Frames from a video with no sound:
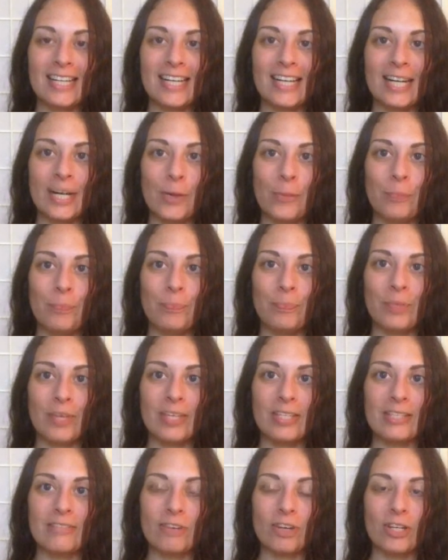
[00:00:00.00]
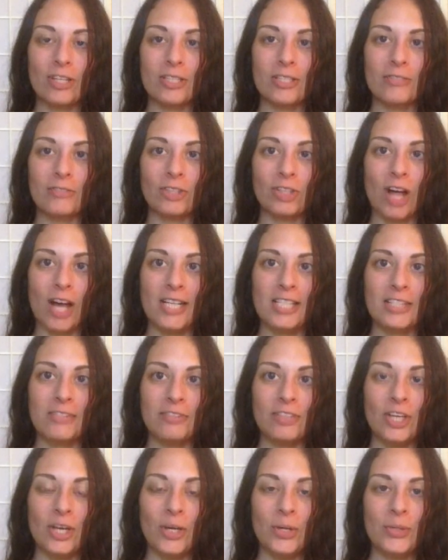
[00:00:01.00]
as far as
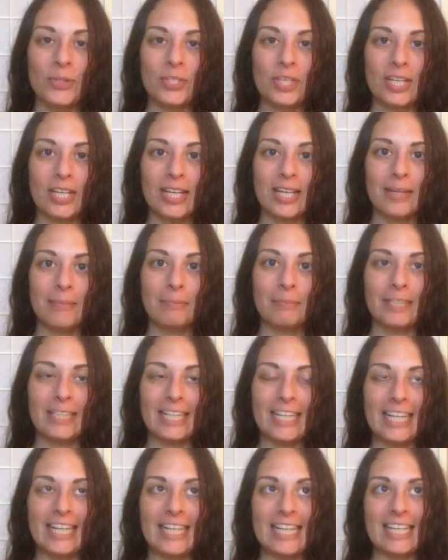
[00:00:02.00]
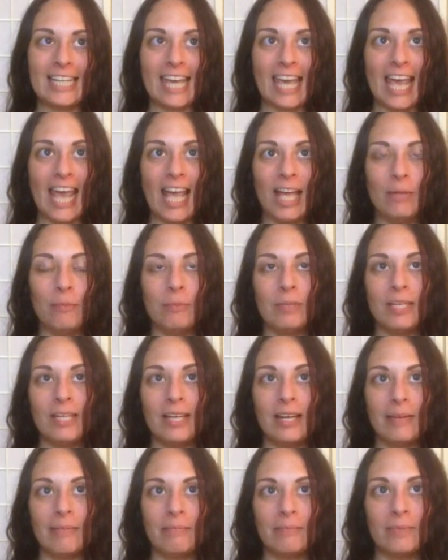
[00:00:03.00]
philosophy goes, but it can be
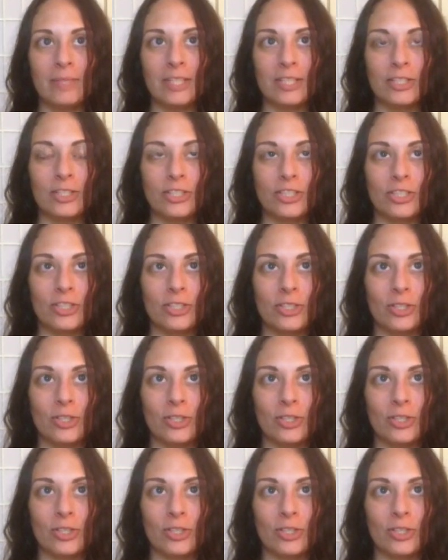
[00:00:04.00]
a much